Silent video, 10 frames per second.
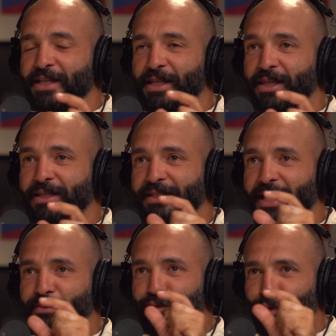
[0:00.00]
the
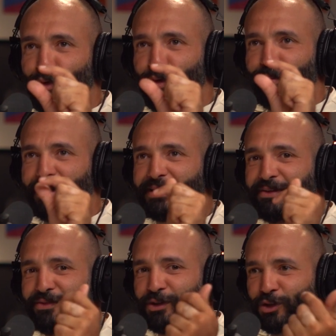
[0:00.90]
same role but
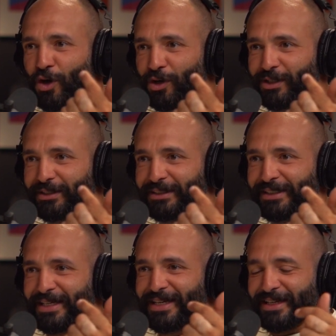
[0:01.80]
different jargon.
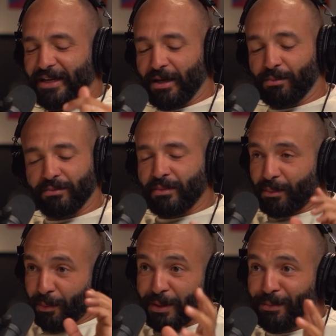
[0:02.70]

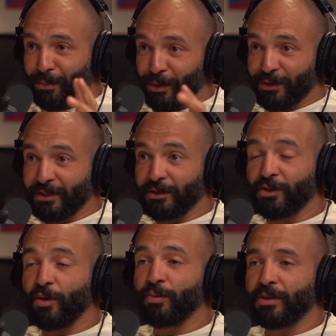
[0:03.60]
I'm a people person,
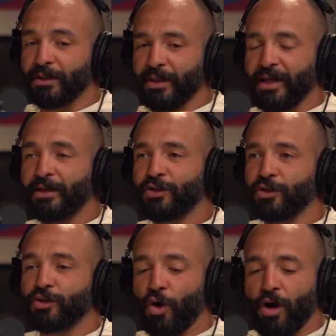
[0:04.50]
so they
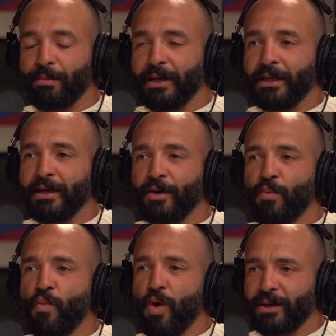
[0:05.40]
just taught me
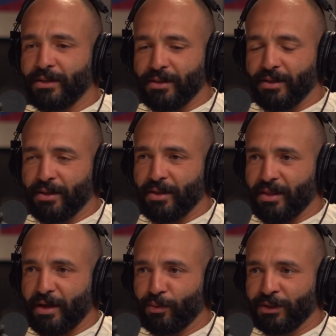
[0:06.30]
what
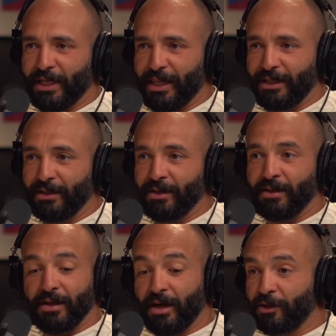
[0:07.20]
they were selling,
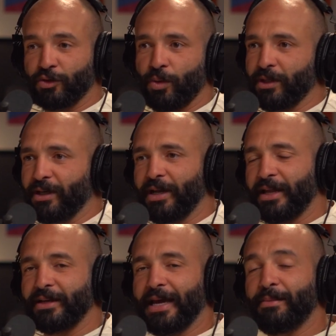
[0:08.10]
and I sold it.
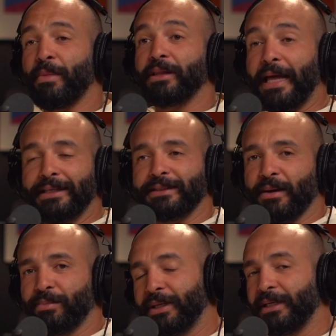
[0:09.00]
And at my last
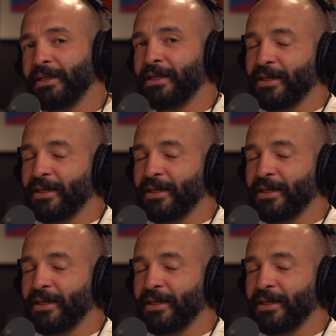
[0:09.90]
company,